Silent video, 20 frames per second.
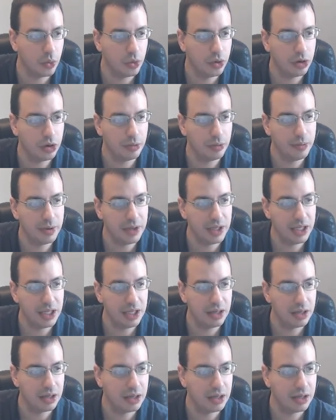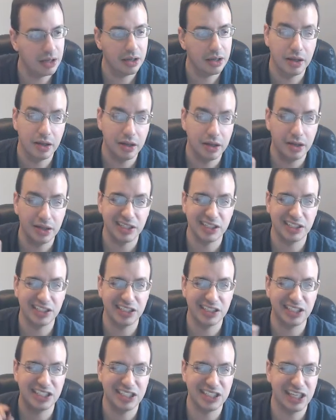will be
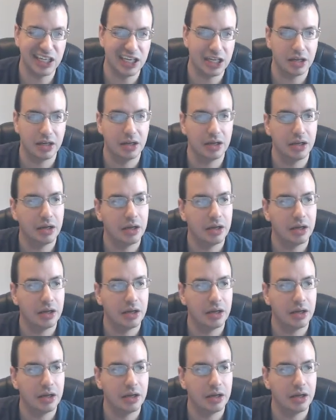C.